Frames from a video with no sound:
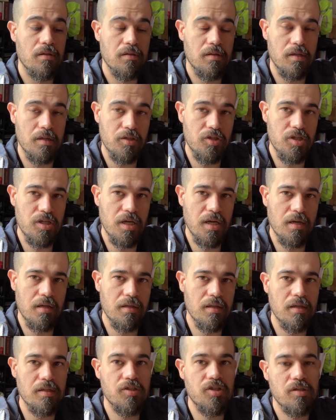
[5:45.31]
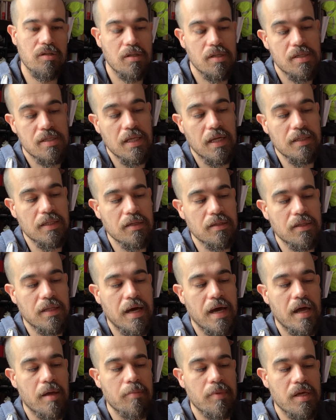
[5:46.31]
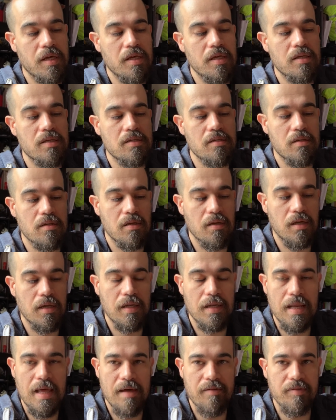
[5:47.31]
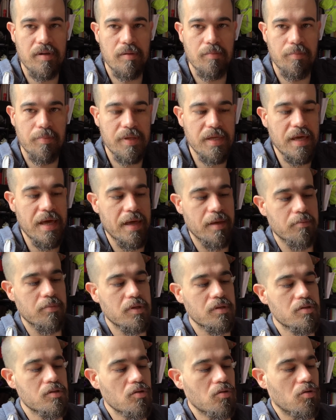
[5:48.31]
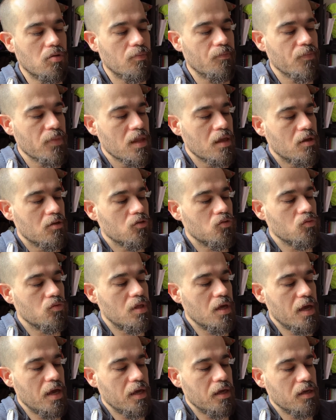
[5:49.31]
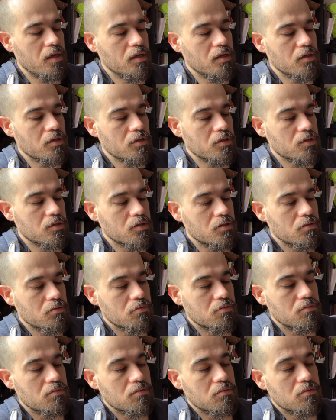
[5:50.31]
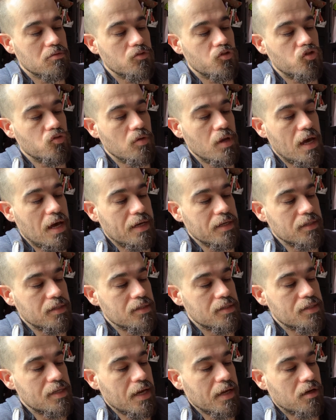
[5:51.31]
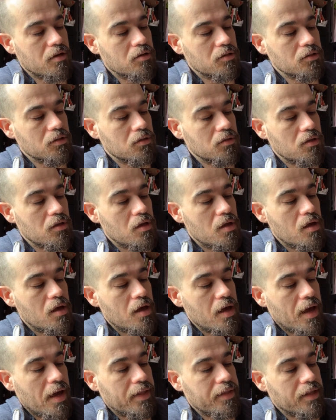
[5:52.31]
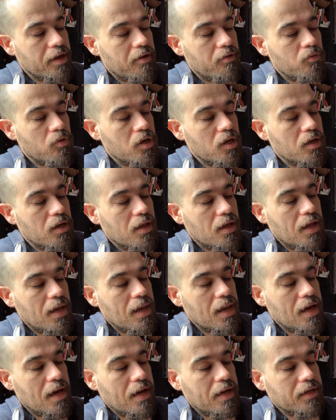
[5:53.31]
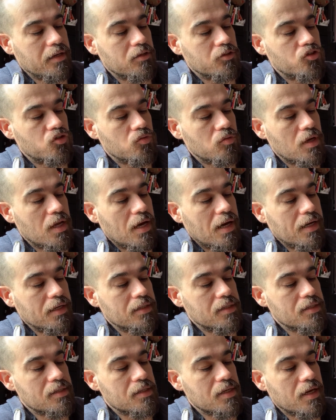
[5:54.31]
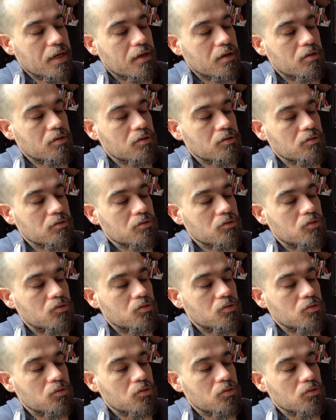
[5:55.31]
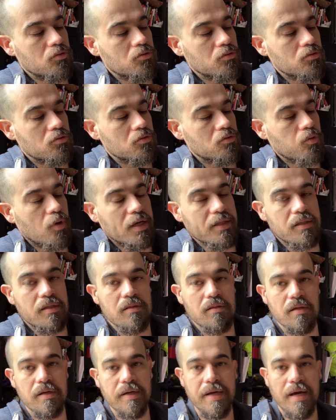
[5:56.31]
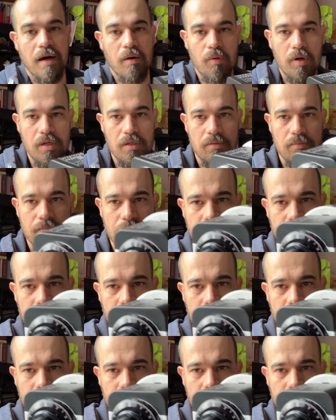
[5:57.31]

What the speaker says: the standard time is 11 p.m. So today is July the 2nd, and I will align July the 2nd to 23 hours.